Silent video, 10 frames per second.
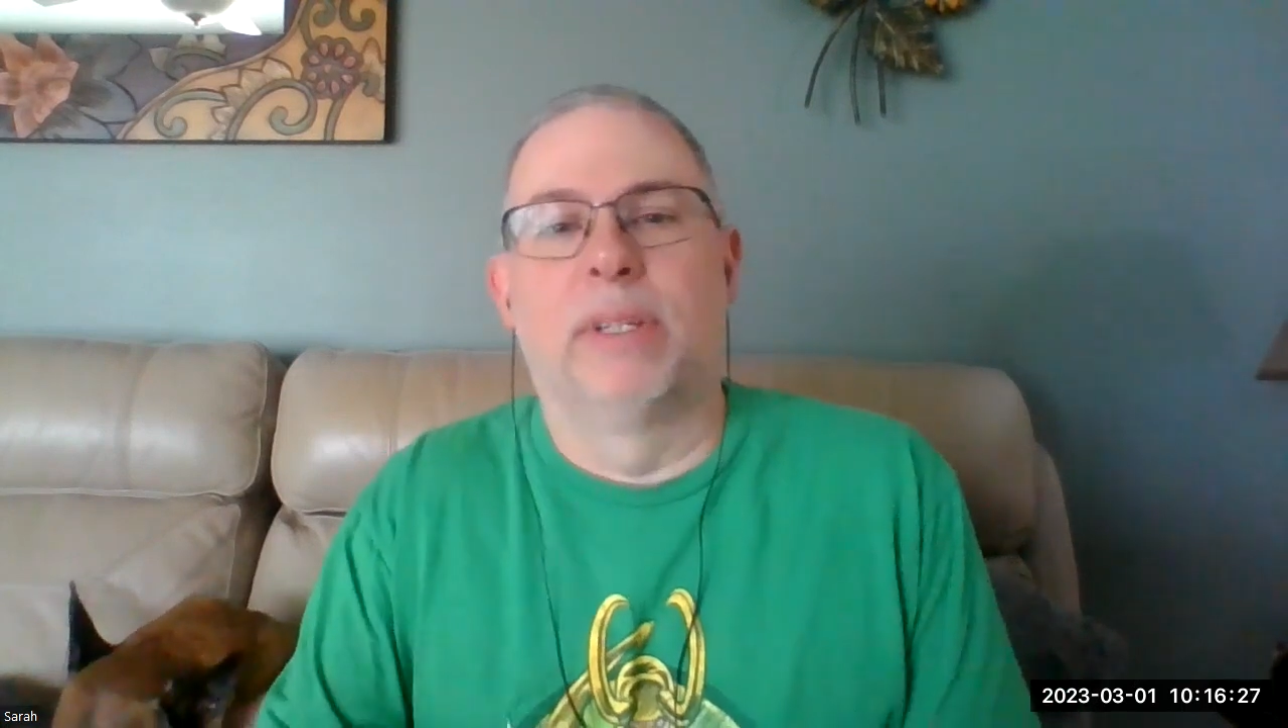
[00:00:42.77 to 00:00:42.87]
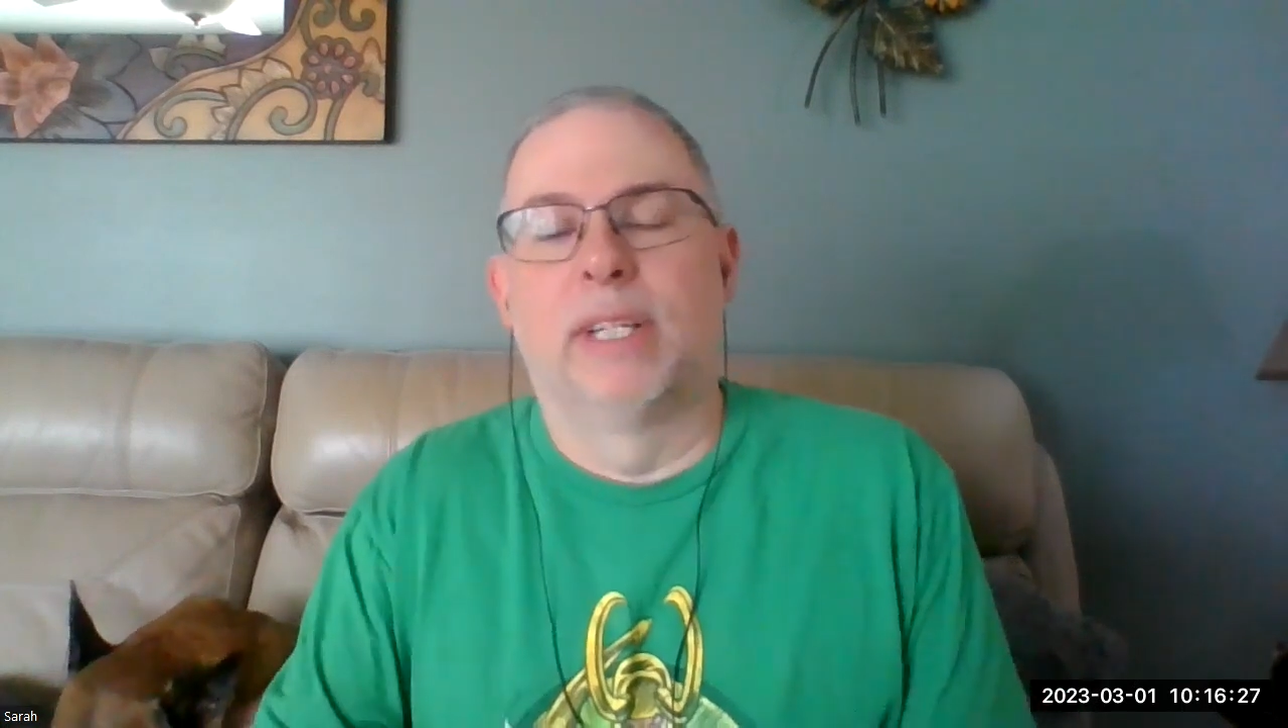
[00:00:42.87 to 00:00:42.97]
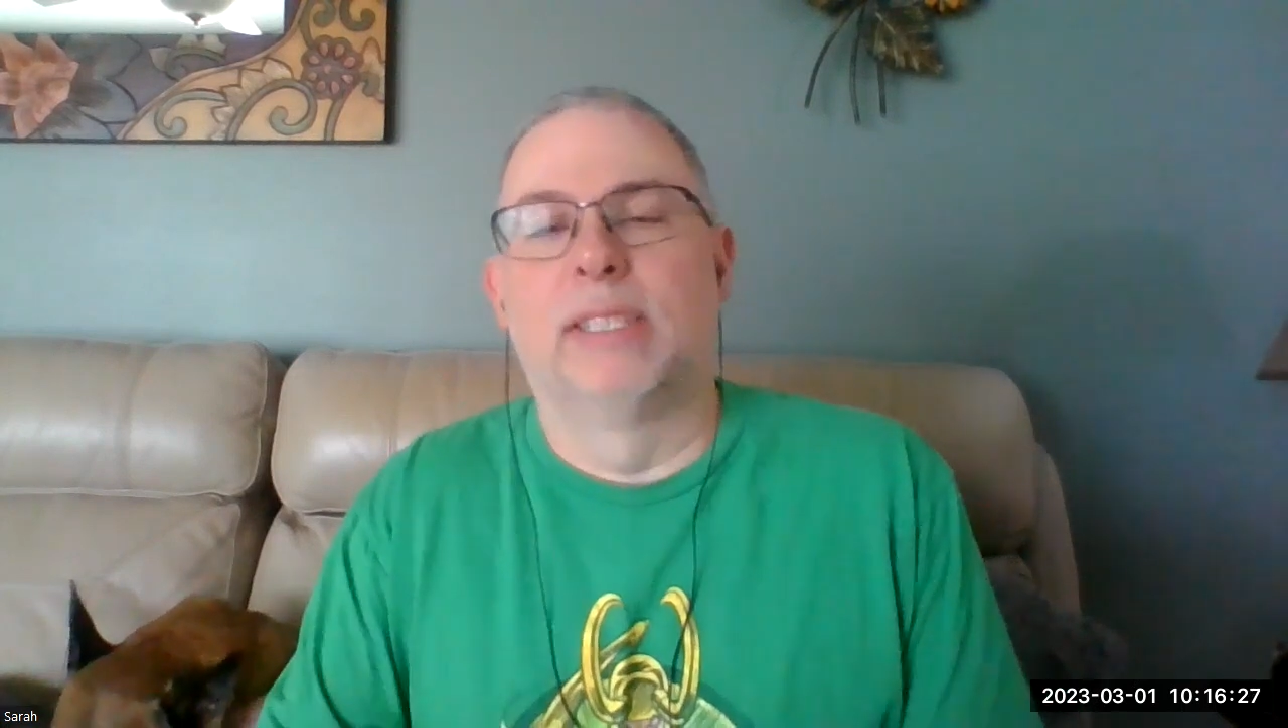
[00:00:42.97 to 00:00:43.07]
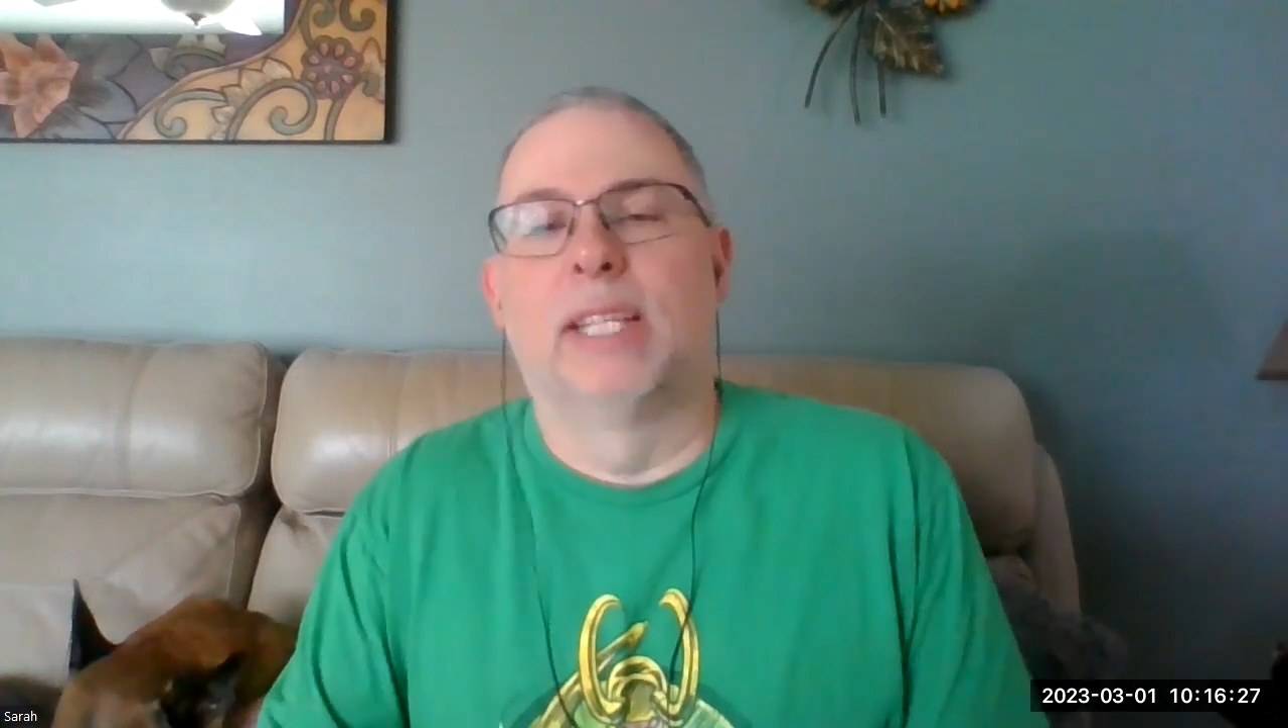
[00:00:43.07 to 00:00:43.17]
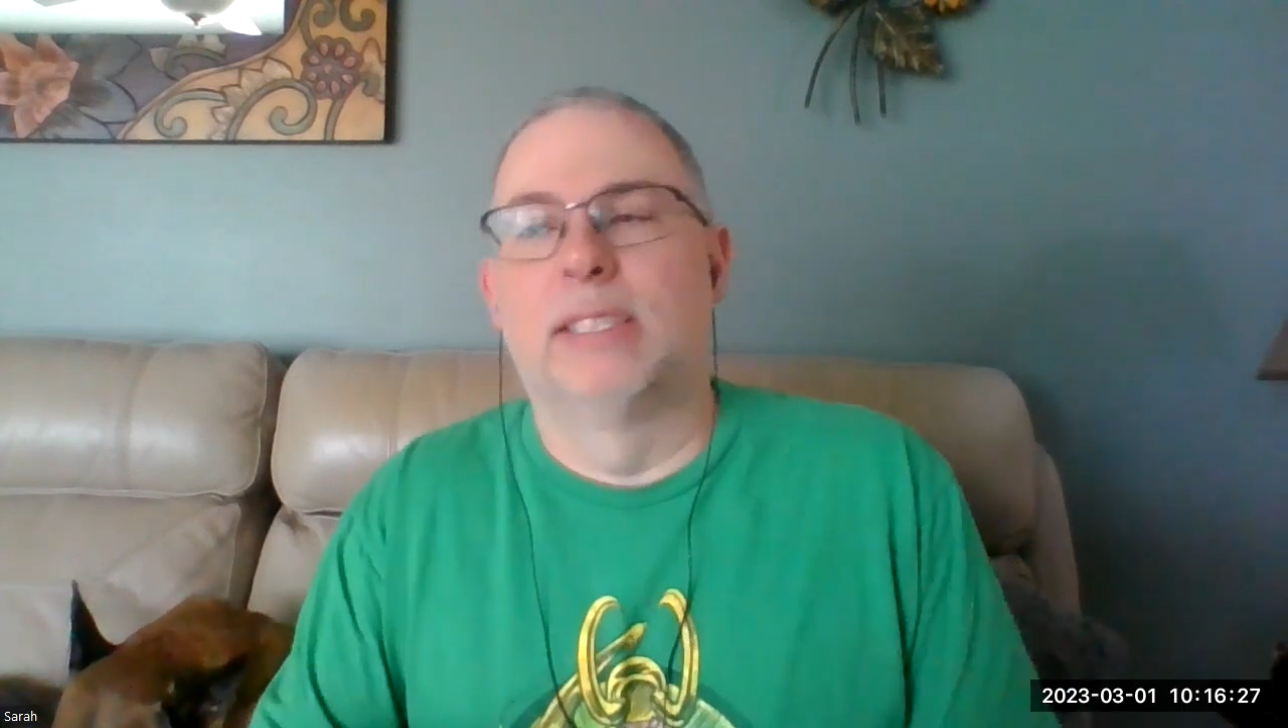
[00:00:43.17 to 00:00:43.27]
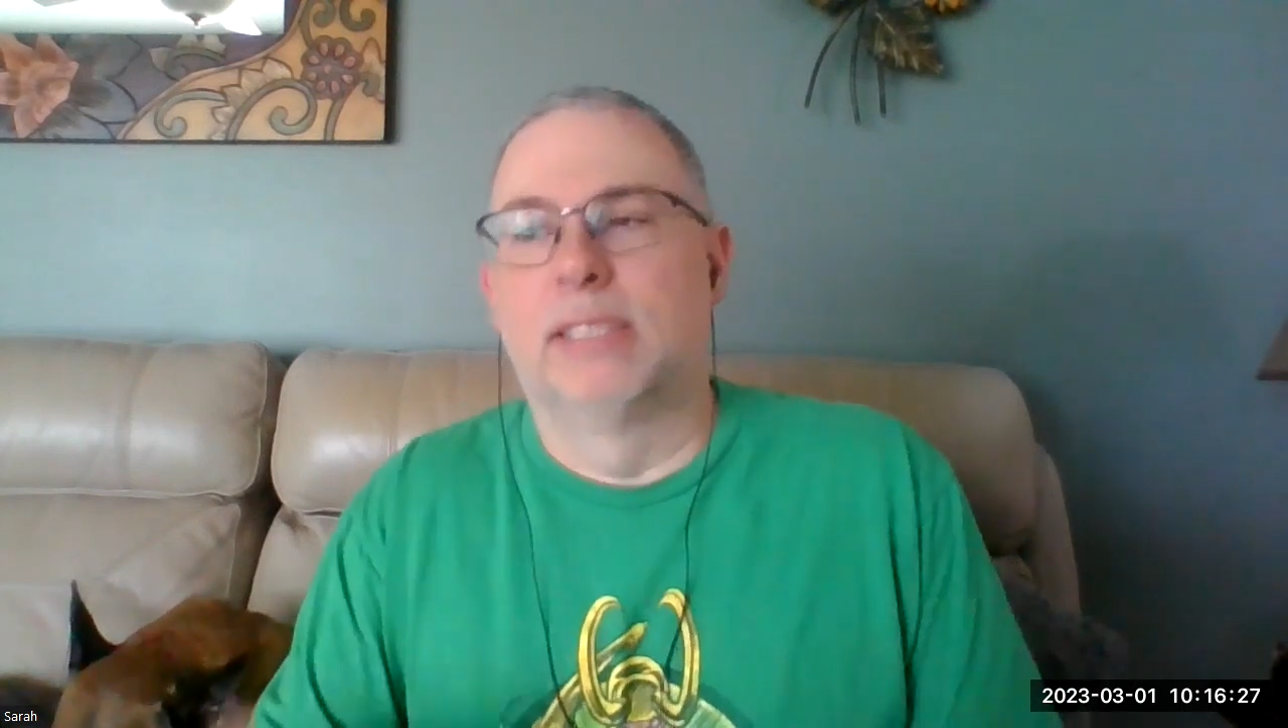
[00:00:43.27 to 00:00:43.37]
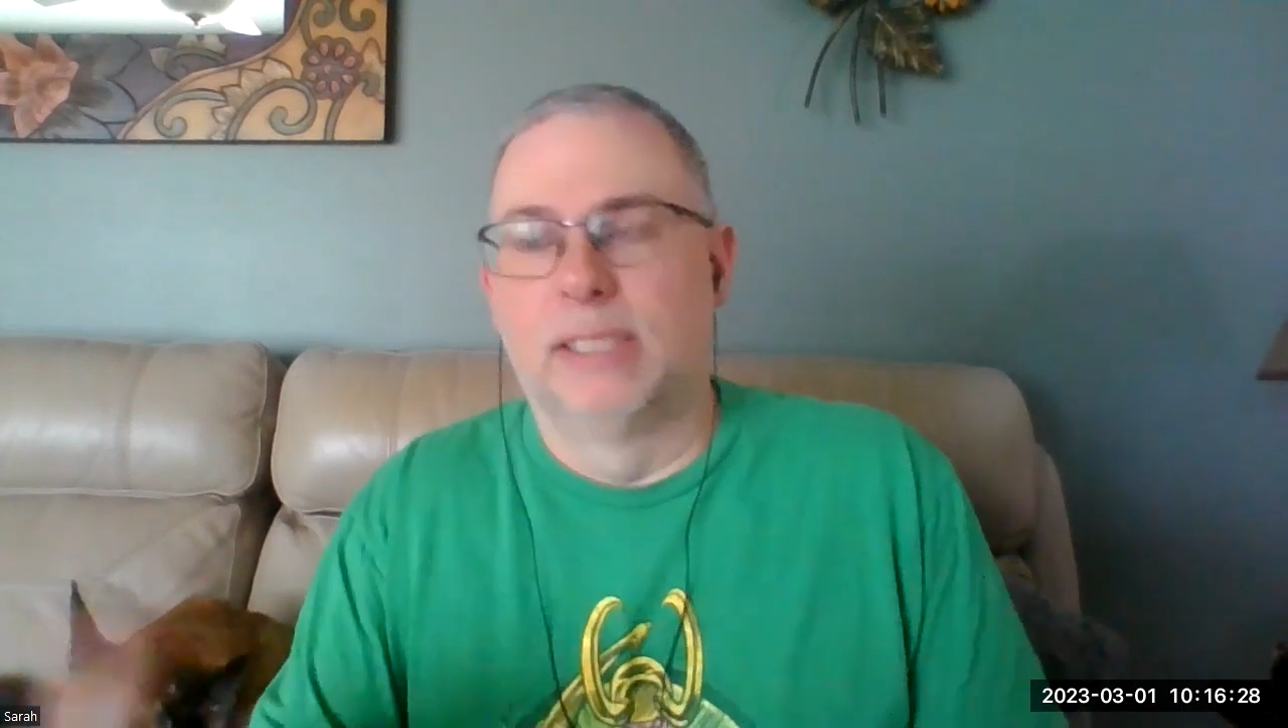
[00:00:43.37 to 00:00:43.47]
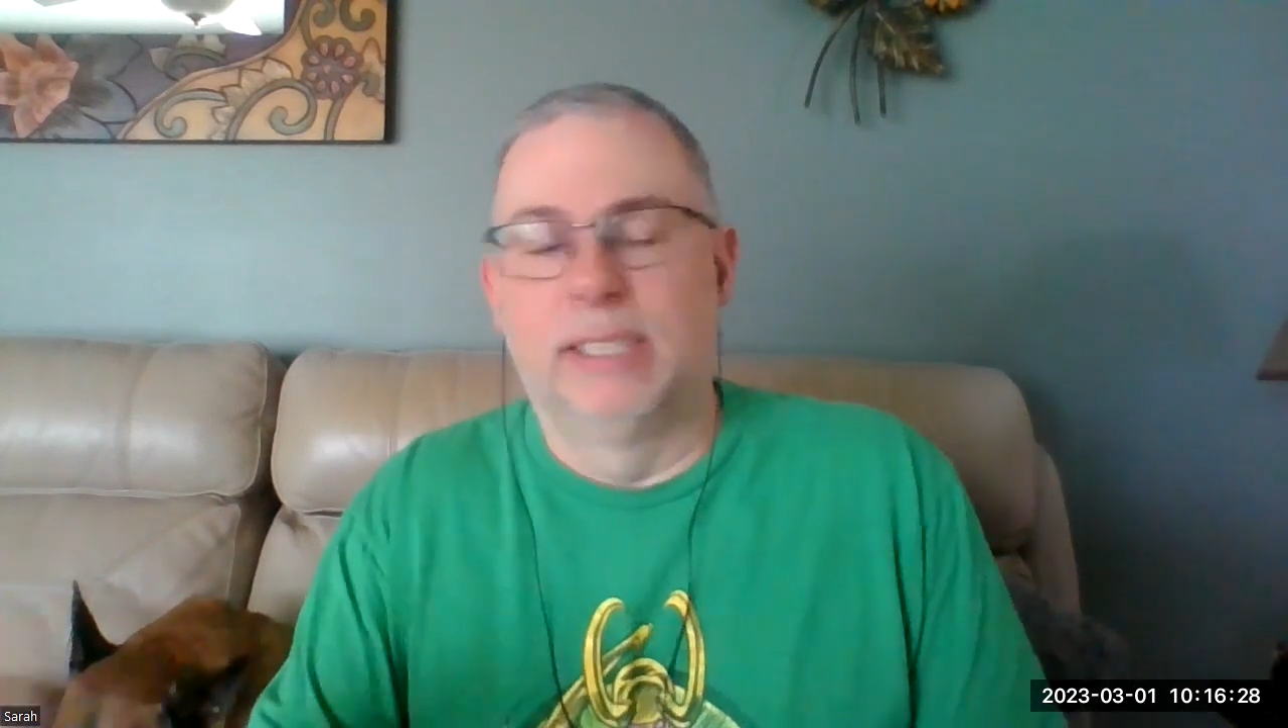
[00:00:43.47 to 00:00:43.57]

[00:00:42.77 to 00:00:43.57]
contestants